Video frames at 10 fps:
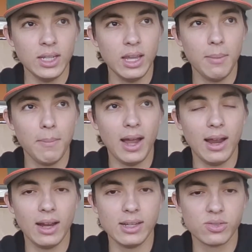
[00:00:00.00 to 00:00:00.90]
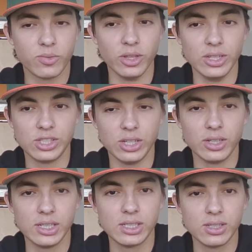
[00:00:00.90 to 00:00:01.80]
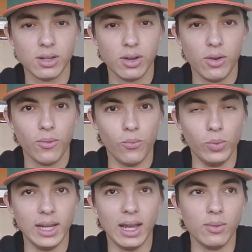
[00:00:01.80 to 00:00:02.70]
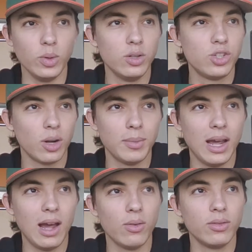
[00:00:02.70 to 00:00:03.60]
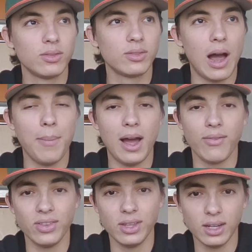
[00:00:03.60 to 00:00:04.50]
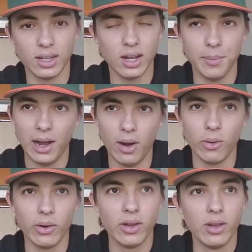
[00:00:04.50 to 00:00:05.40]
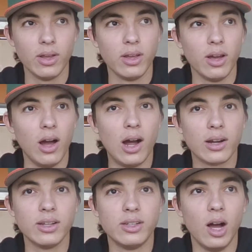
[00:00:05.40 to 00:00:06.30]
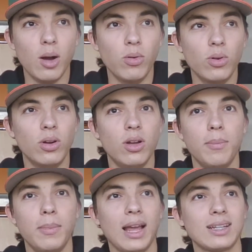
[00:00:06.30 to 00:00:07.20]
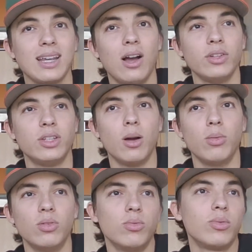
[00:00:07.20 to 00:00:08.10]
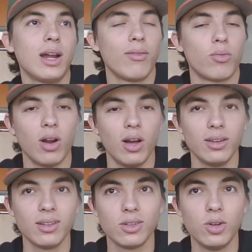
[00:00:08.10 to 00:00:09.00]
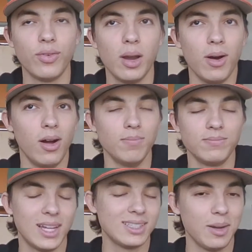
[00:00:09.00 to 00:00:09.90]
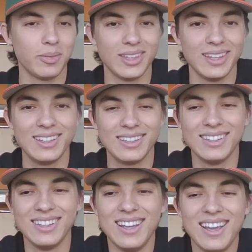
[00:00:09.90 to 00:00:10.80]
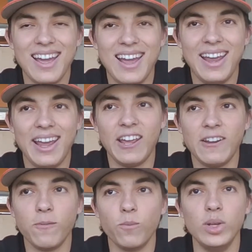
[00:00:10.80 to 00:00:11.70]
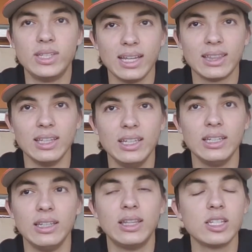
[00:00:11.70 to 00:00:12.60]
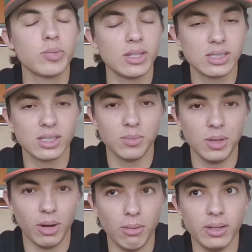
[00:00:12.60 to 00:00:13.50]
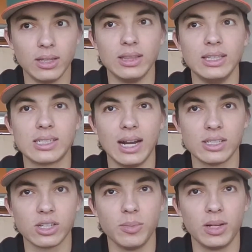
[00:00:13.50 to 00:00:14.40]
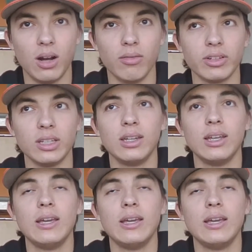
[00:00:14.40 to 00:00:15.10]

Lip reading: in my eyes for this series. We shut them down top half of the inning, come out, Ogden double, Max Galvin double, have a run, Cuvée bomb, that type of thing. And we take the lead. This place is going to be bumping. These guys are going to be confident,